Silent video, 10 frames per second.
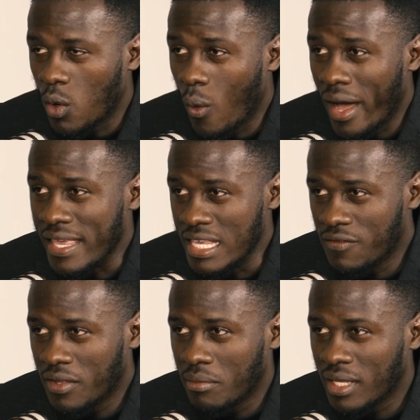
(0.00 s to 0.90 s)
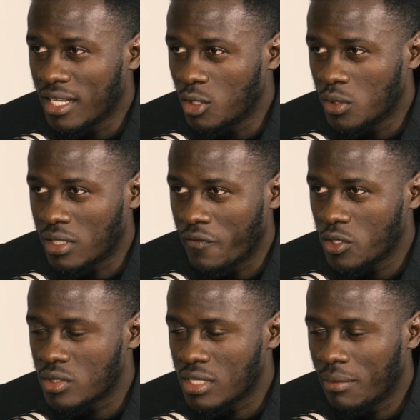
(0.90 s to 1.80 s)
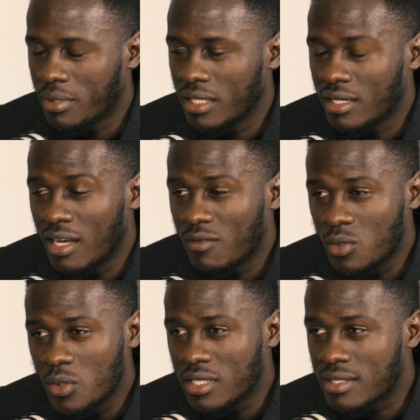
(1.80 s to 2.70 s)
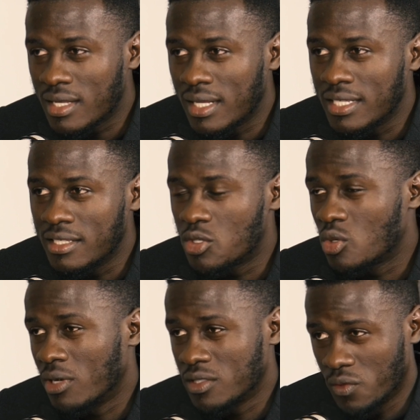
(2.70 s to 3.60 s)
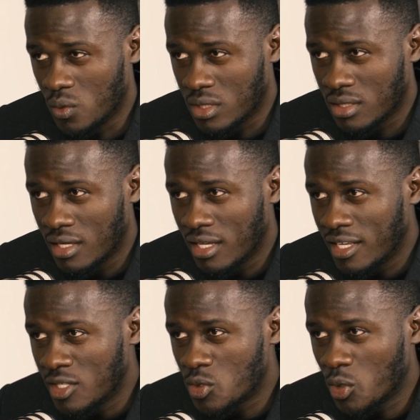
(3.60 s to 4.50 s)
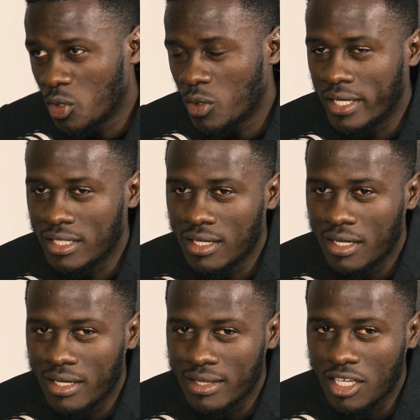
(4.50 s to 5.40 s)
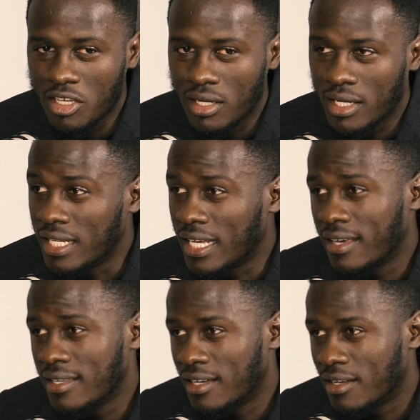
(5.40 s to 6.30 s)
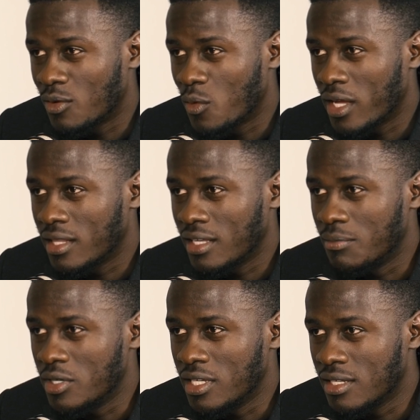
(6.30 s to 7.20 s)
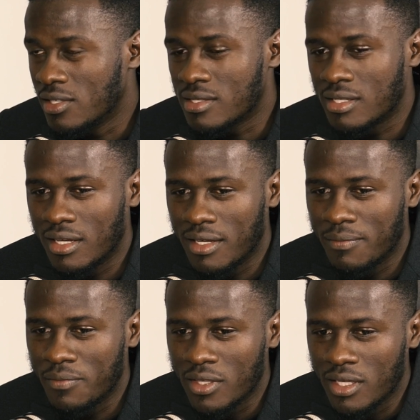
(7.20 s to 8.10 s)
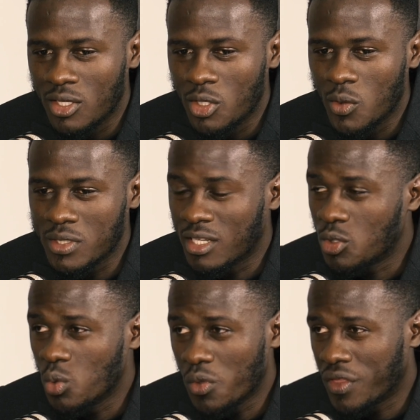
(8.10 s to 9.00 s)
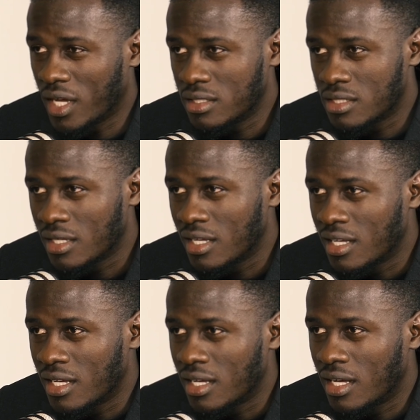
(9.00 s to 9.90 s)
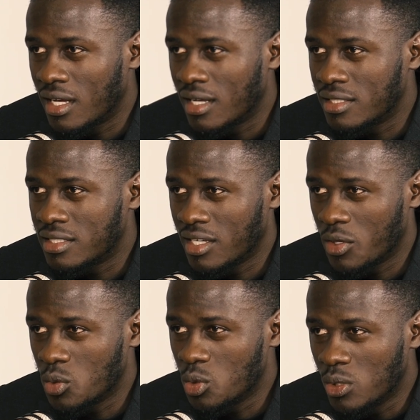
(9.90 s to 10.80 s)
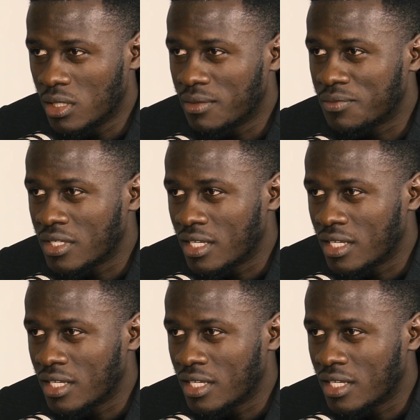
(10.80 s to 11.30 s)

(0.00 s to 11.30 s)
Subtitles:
why even many legal interventions happening have not necessarily yielded so much fruit. So, I think in Kenya, where they bring this, is it the 2/3 gender rule,